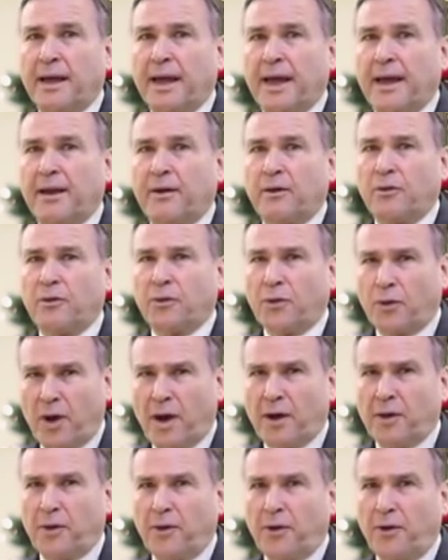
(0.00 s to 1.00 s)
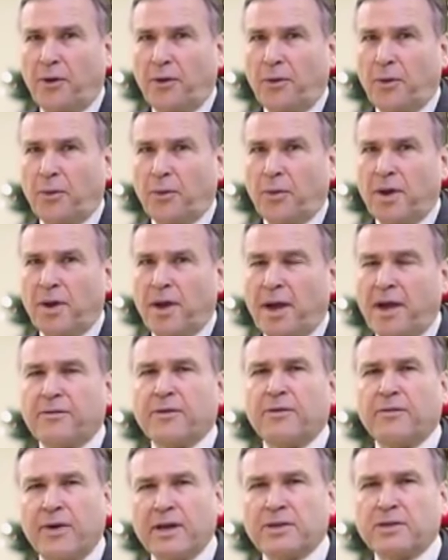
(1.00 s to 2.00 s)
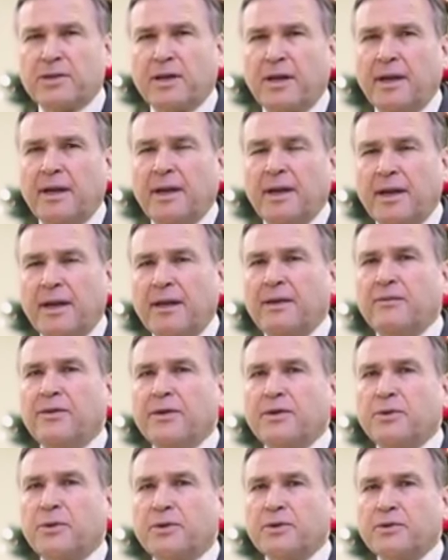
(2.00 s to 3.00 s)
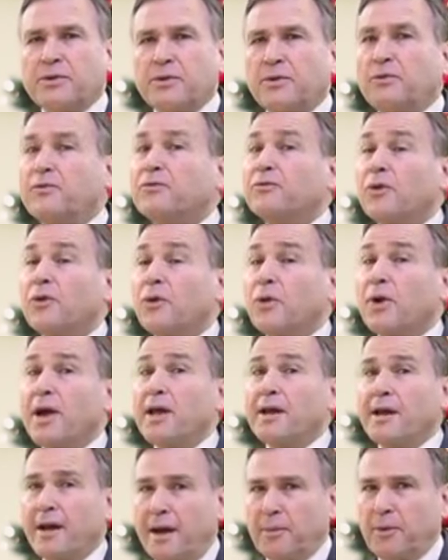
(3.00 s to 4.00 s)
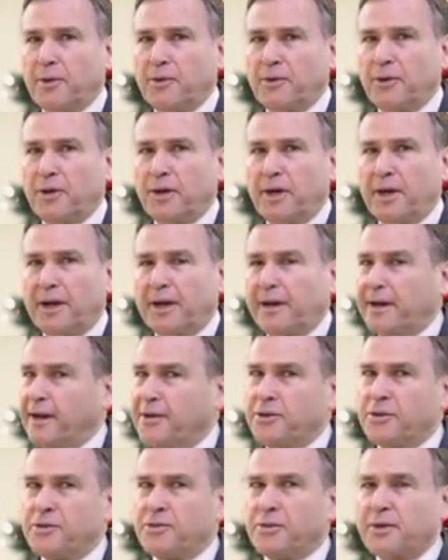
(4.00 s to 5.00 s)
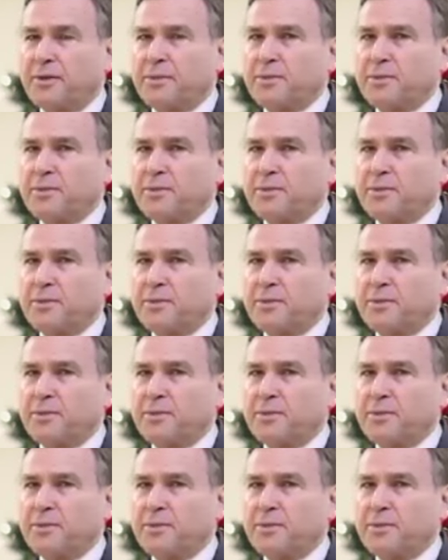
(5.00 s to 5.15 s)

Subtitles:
And throughout it all, we have invested in individuals who created opportunity, not just for